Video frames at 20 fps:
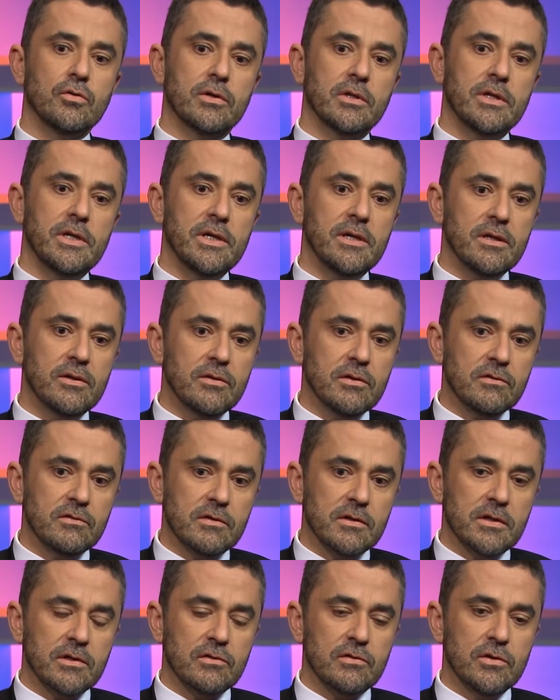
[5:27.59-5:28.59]
can hear these
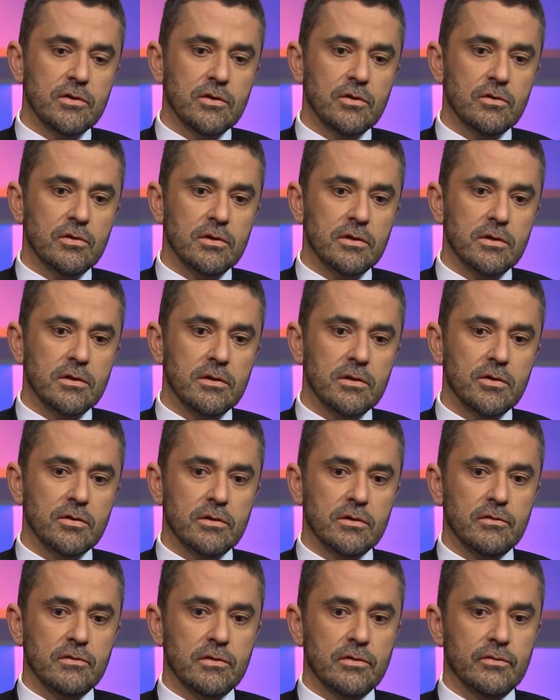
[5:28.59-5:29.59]
things and you can
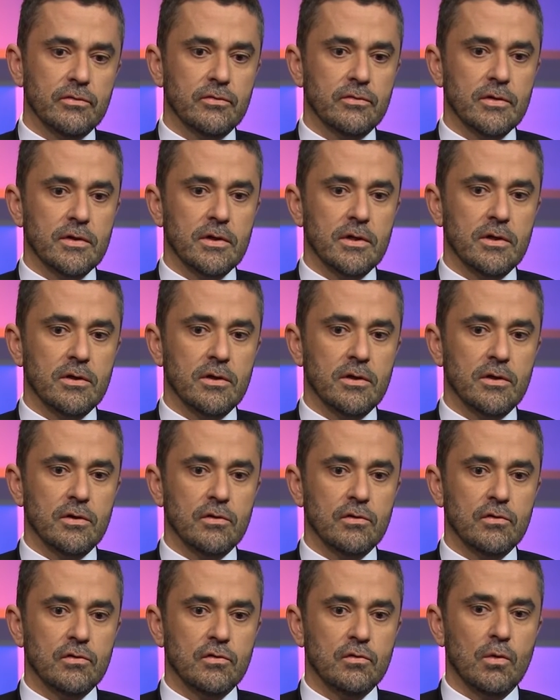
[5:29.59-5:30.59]
sort
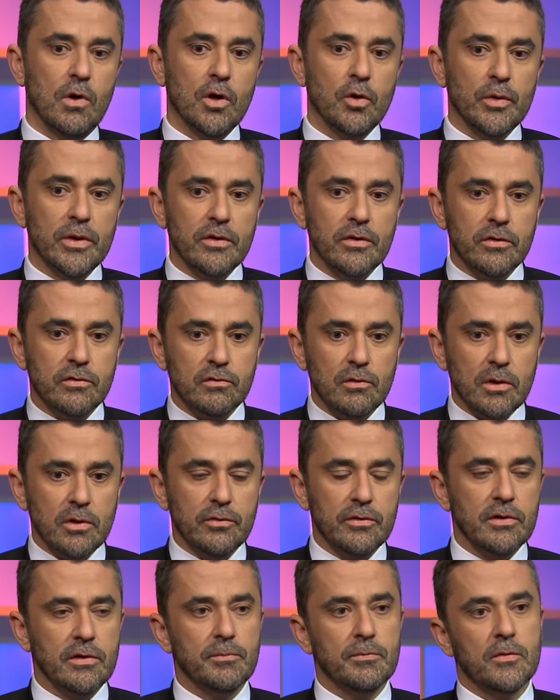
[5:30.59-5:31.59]
of
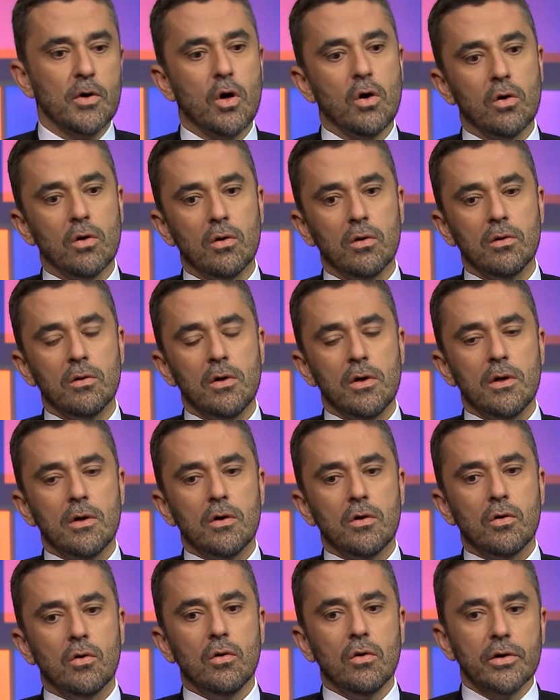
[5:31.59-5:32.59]
swallow them whole.
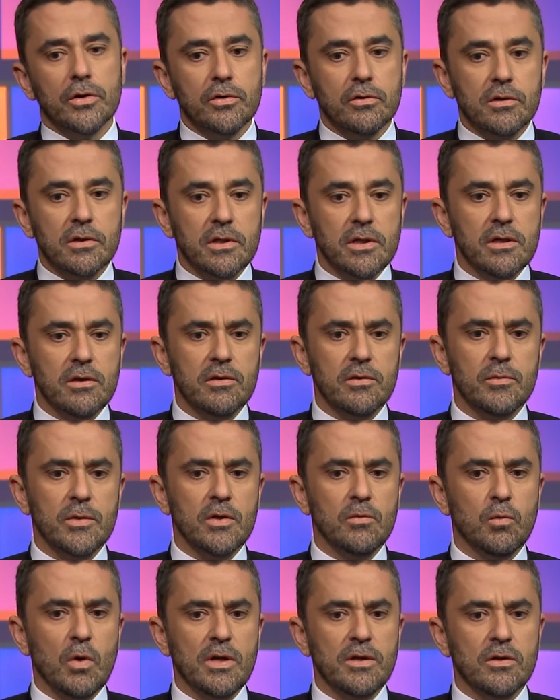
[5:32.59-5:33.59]
Or you can hear them
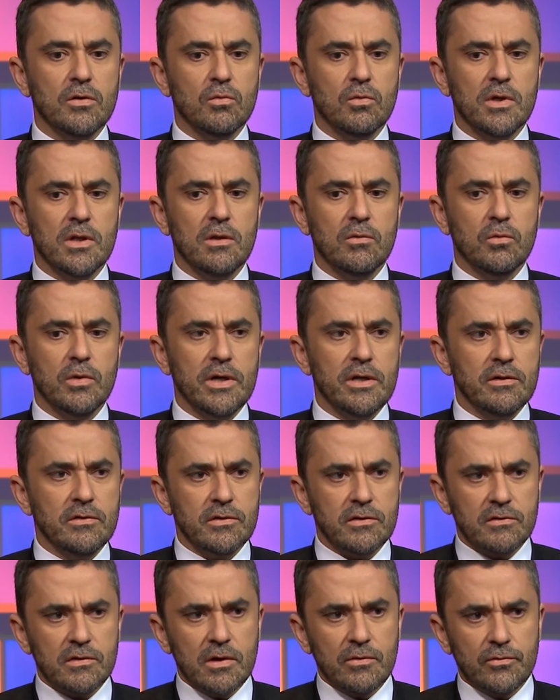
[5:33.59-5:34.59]
and wonder, well, where did
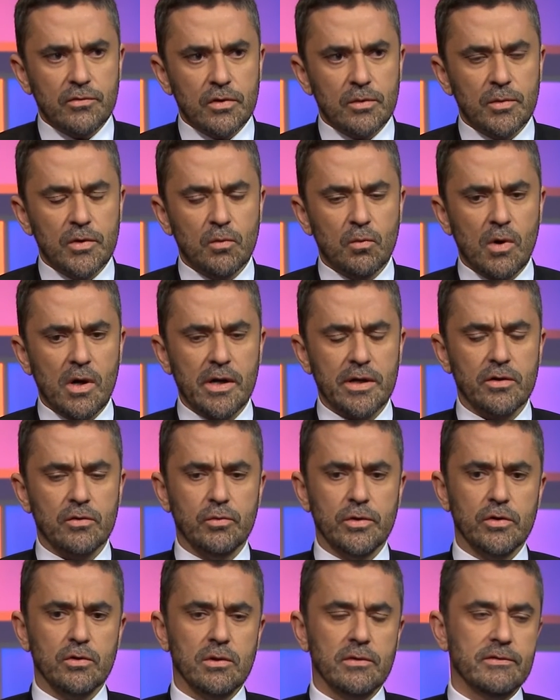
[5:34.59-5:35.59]
this come from and why are
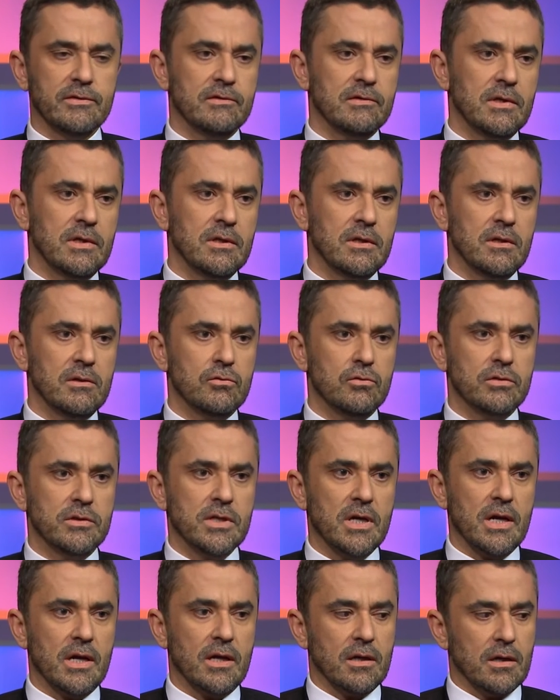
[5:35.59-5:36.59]
we all of a sudden under
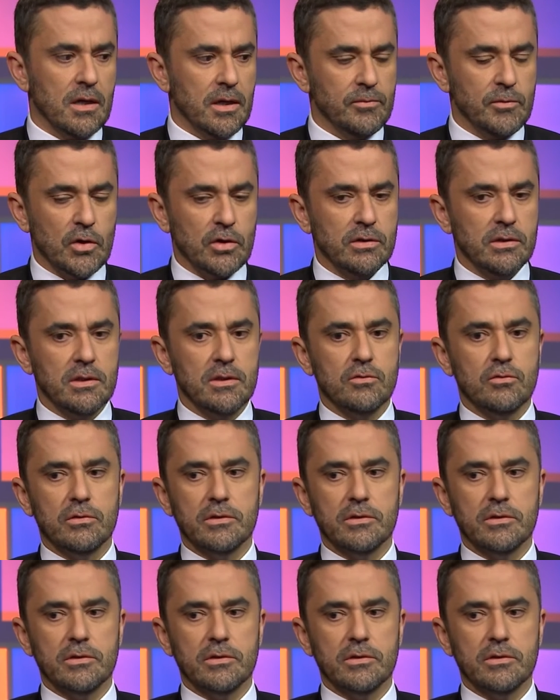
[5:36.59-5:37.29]
attack? I'm not under